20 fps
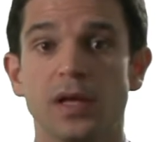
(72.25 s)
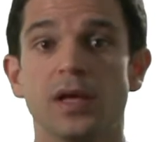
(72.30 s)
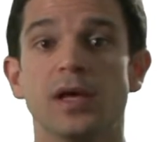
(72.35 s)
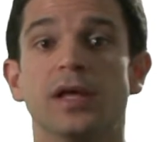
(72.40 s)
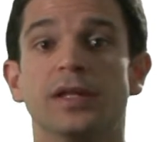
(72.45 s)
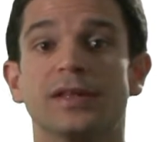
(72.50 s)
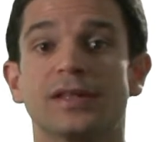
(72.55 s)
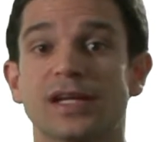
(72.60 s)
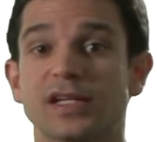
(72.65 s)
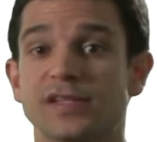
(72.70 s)

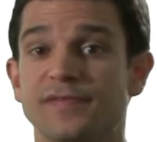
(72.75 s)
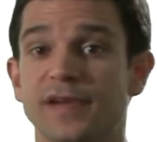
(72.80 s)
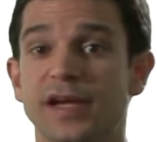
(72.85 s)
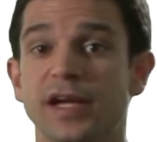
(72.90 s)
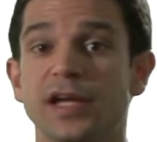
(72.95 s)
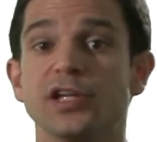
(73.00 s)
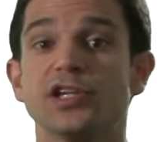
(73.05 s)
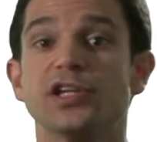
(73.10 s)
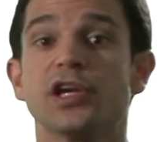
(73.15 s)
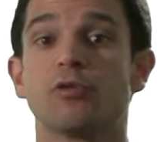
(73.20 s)
through a
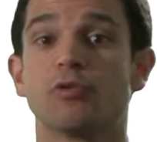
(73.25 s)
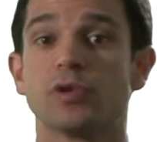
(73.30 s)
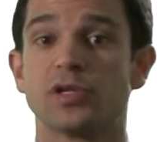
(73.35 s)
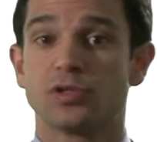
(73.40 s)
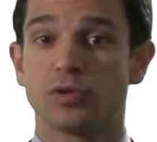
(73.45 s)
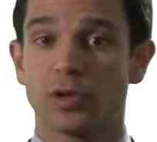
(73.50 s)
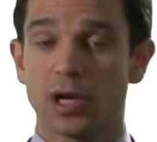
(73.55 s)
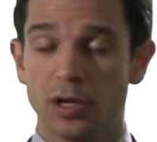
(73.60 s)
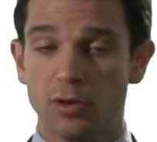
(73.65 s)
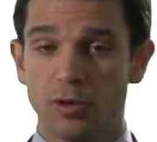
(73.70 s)
thermodynamic
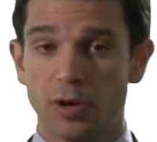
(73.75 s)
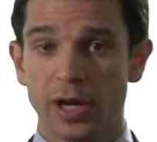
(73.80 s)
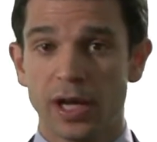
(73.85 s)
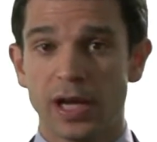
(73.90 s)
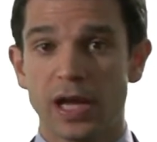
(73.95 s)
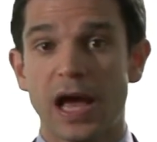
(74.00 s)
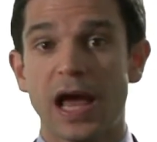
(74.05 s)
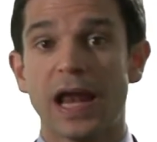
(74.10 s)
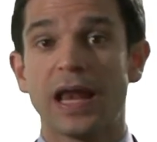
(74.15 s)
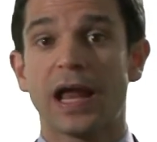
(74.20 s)
cycle.